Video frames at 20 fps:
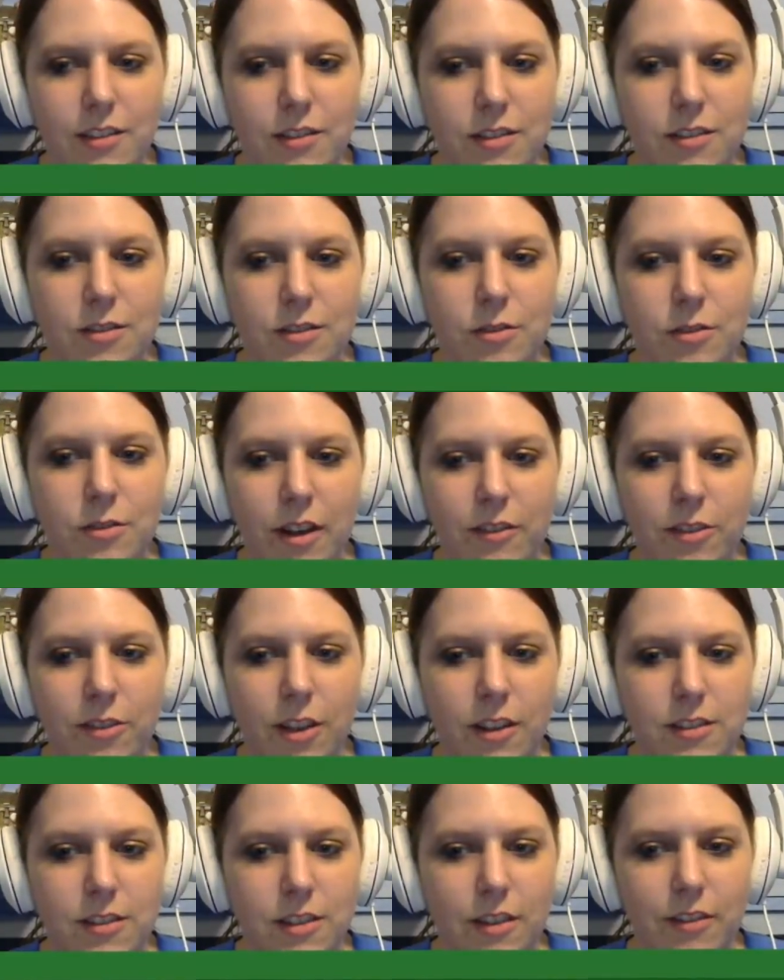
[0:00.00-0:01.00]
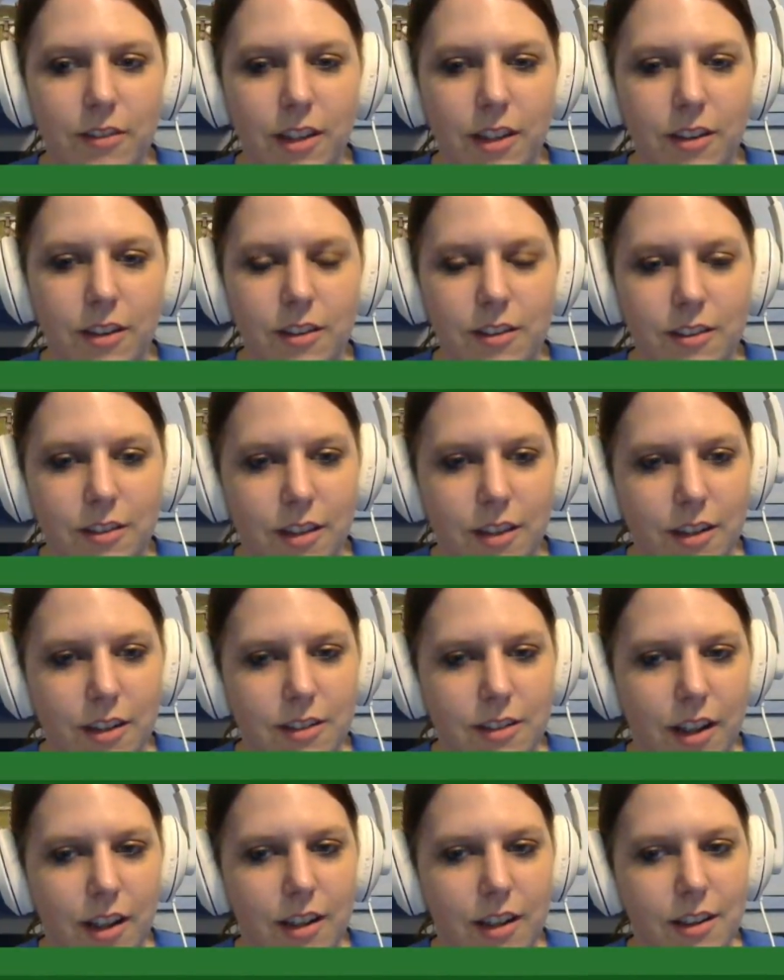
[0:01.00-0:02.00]
who have Thanksgiving that
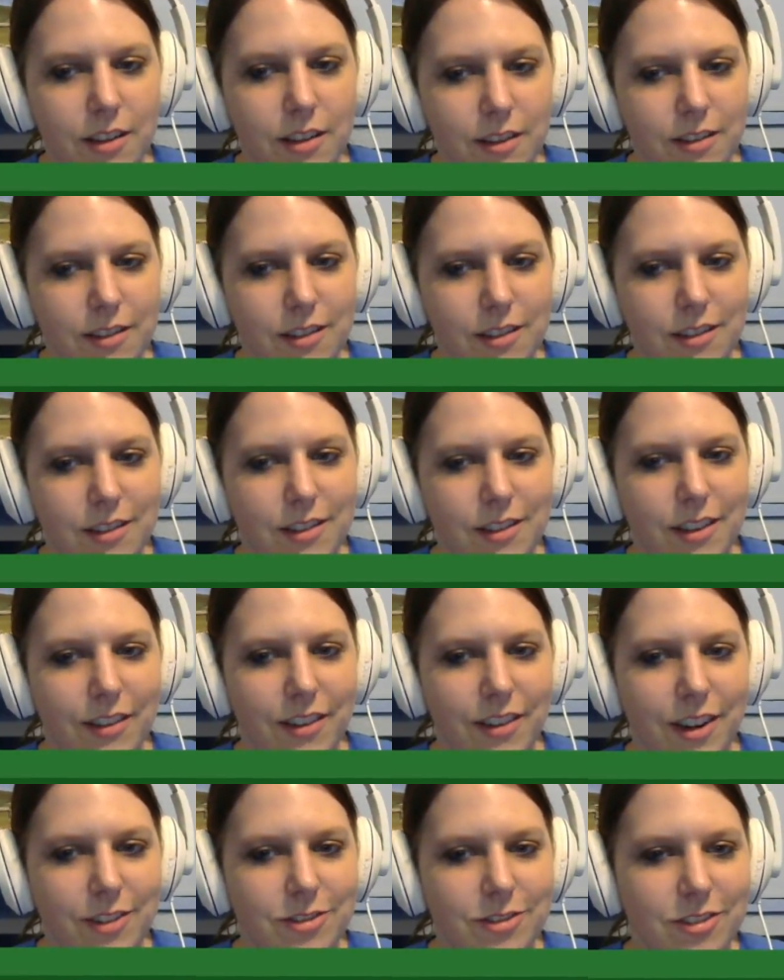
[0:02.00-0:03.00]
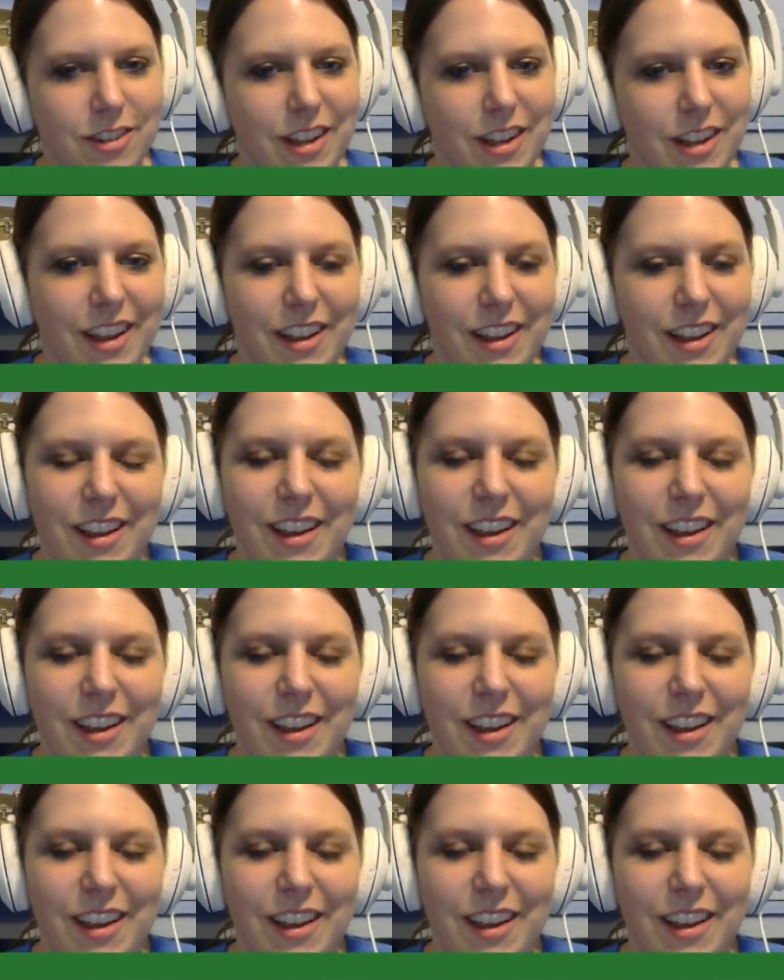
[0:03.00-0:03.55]
day, you have an extra day.